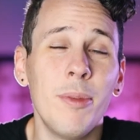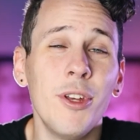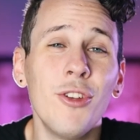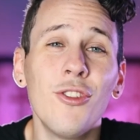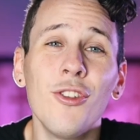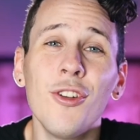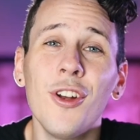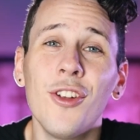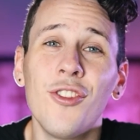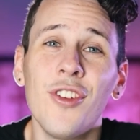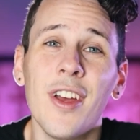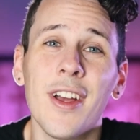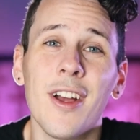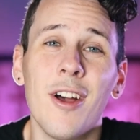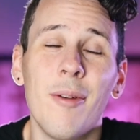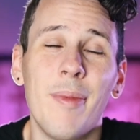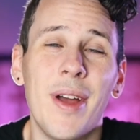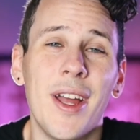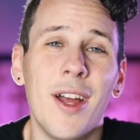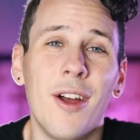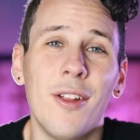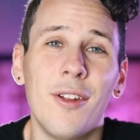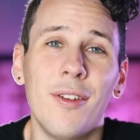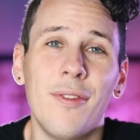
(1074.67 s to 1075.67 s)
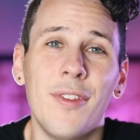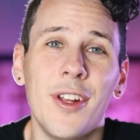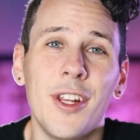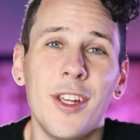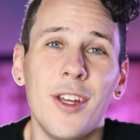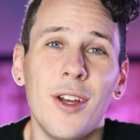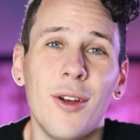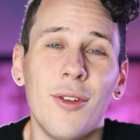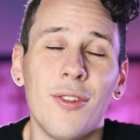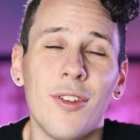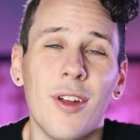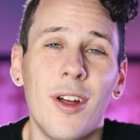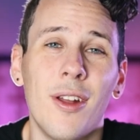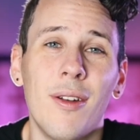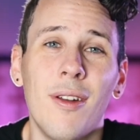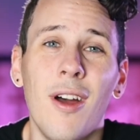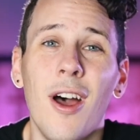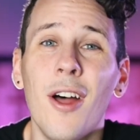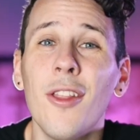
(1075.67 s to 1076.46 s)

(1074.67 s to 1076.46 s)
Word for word: Be sure to check out my other videos on